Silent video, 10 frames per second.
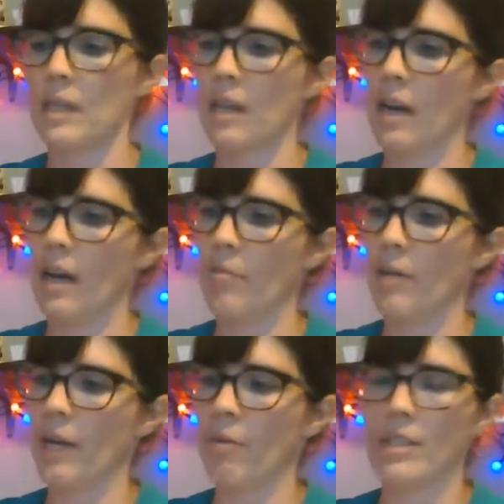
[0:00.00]
when
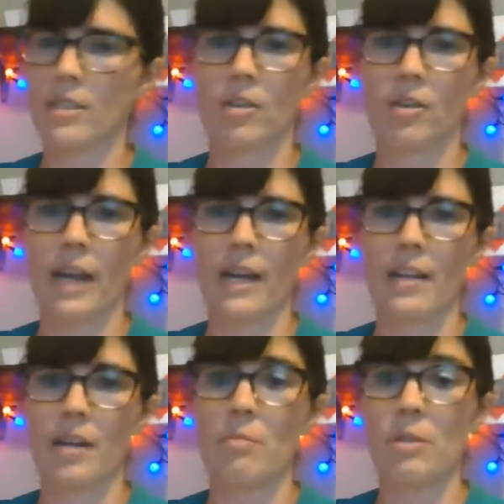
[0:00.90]
I went to go get it,
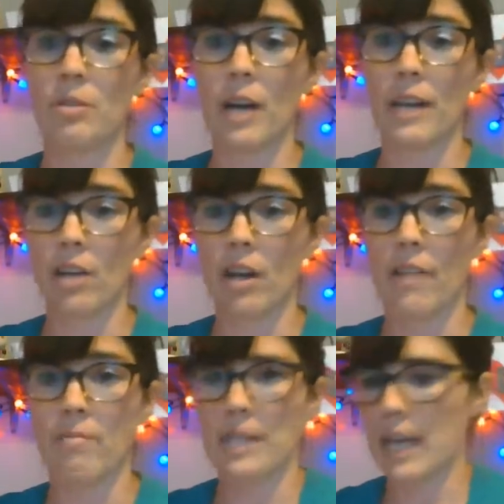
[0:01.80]
but you guys all have
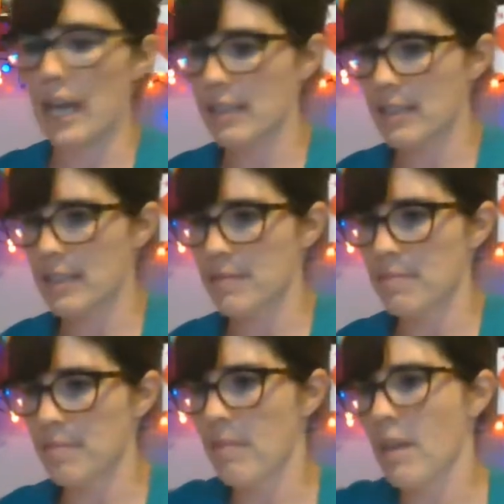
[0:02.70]
mini 8s.
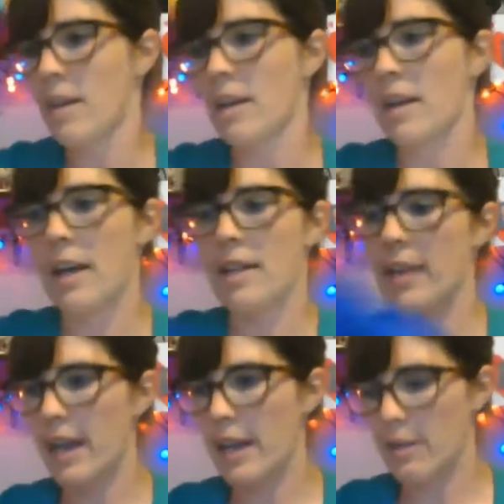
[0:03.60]
And
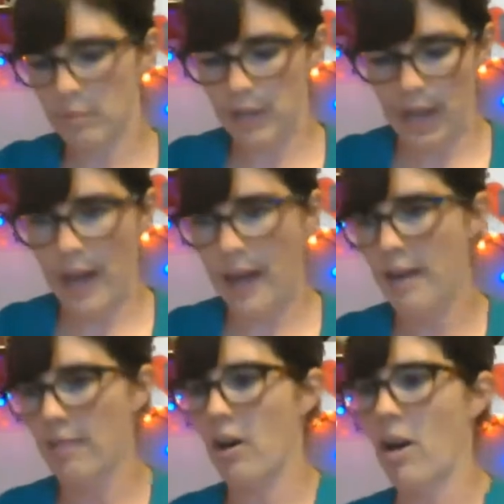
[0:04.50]
then we
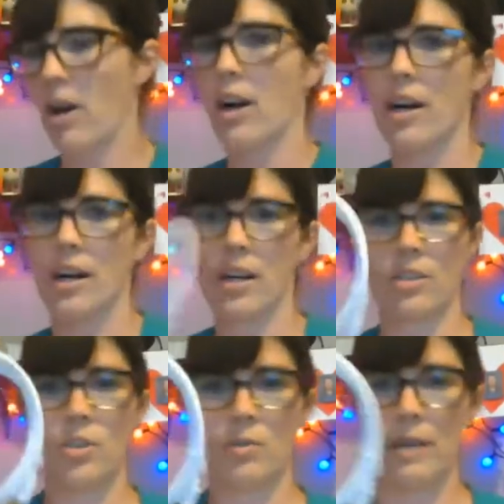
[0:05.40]
have our
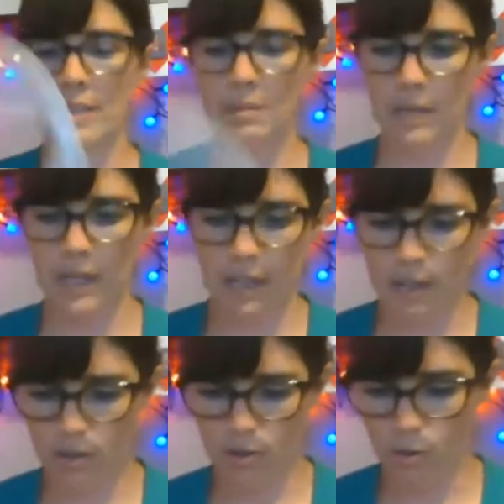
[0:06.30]

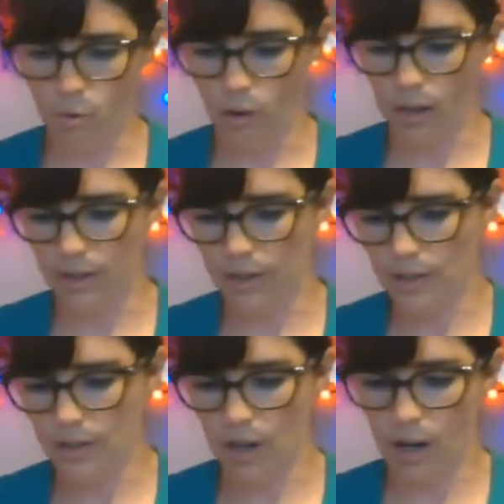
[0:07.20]
USB cord
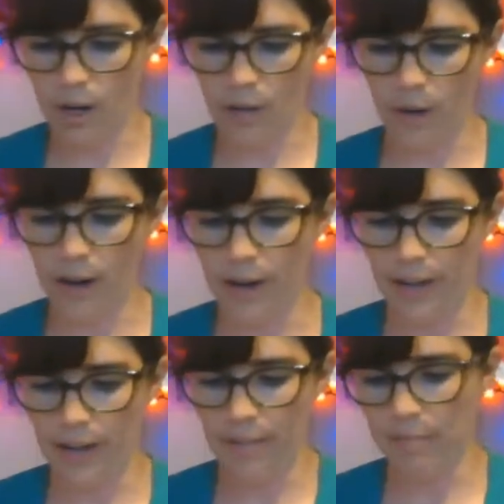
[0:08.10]
to hardwire it in.